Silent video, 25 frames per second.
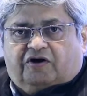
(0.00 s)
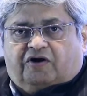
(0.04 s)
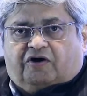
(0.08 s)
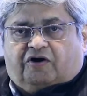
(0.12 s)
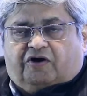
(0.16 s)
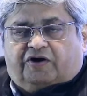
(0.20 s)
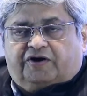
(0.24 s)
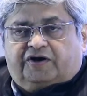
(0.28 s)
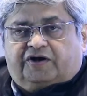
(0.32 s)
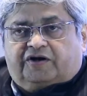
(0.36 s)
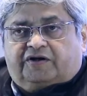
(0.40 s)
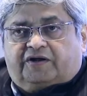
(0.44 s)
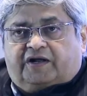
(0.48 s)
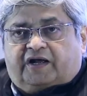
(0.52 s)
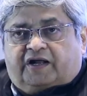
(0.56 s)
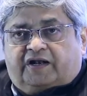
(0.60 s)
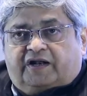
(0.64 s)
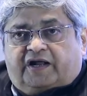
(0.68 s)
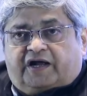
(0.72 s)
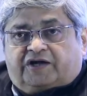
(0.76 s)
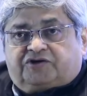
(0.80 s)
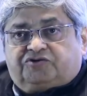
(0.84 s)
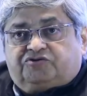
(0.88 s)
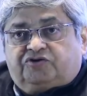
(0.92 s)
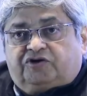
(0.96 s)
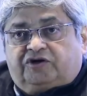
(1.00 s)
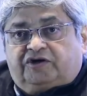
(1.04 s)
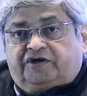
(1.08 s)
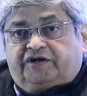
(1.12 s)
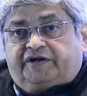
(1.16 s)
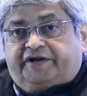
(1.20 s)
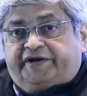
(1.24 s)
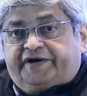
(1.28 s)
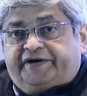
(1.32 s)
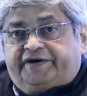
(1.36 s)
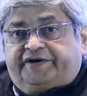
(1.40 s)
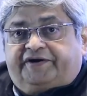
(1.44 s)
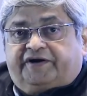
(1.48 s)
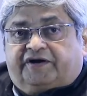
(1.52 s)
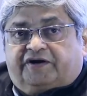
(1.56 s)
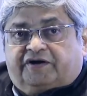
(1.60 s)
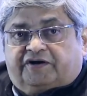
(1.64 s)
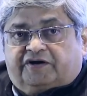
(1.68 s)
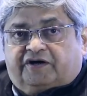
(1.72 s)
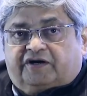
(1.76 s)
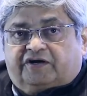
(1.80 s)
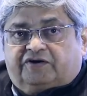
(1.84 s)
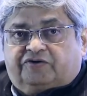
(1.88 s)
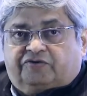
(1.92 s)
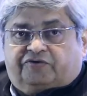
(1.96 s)
or it can actually lead
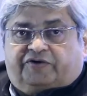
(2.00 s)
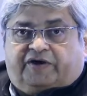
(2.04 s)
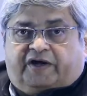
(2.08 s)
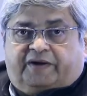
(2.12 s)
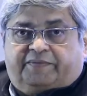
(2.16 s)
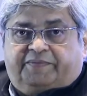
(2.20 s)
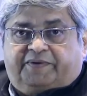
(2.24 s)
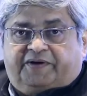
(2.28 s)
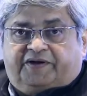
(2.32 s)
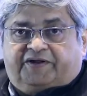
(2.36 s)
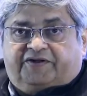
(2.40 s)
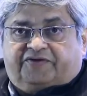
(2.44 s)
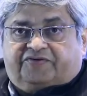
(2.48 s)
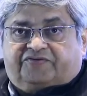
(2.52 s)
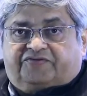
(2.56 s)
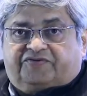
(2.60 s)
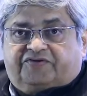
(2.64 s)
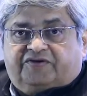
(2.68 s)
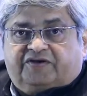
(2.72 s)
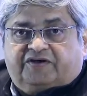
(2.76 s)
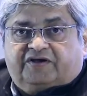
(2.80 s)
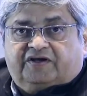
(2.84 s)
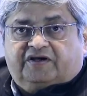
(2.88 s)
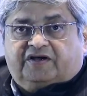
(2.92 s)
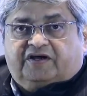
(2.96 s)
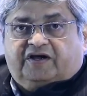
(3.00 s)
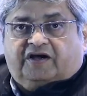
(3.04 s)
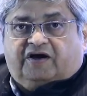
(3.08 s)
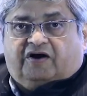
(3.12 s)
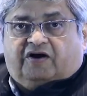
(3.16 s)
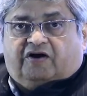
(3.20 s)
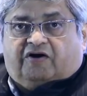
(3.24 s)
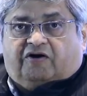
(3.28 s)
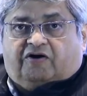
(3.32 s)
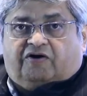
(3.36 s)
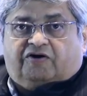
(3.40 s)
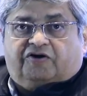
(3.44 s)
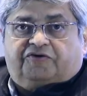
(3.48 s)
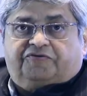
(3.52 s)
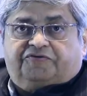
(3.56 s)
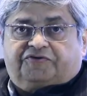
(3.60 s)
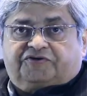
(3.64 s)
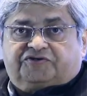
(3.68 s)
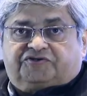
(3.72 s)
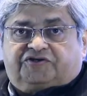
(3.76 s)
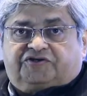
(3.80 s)
to diabetes or even